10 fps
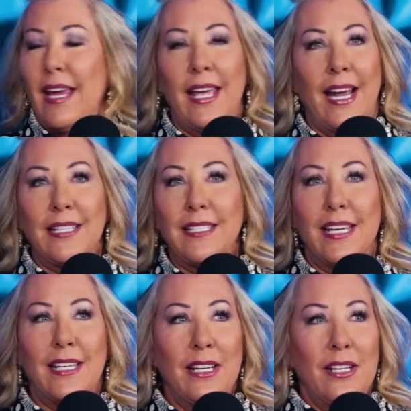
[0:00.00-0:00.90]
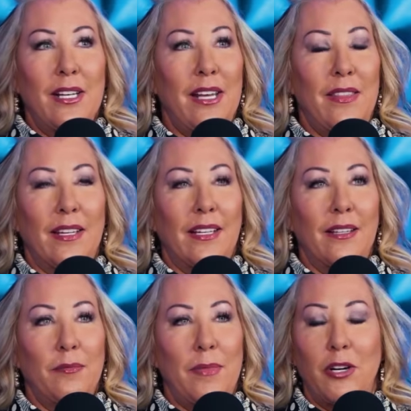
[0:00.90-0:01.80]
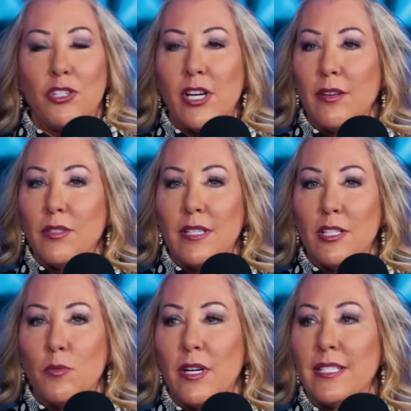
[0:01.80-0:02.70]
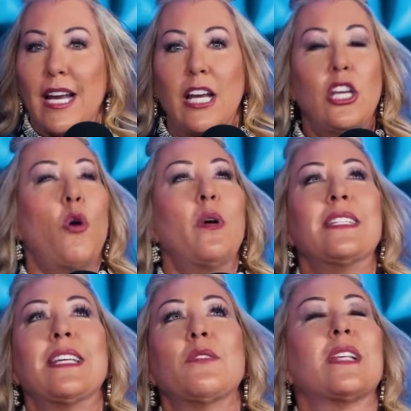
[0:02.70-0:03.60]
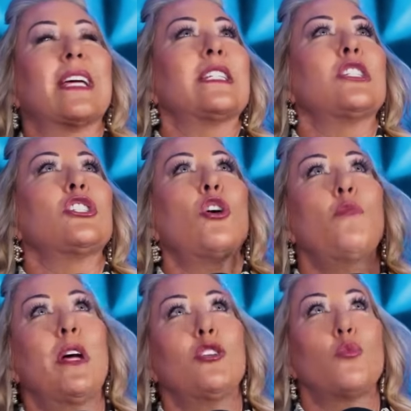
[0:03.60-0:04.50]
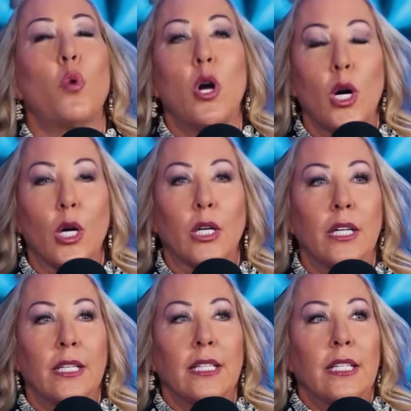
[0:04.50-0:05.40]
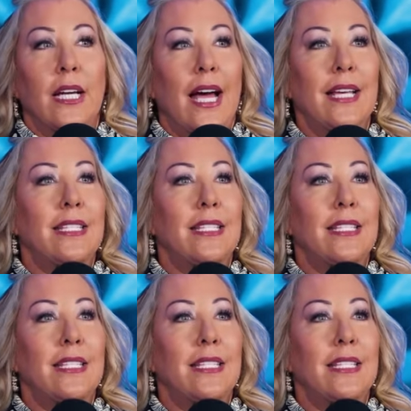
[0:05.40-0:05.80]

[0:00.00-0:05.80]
And I said in the marriage counseling this morning, I said, I know it sounds like so much work. It's not work.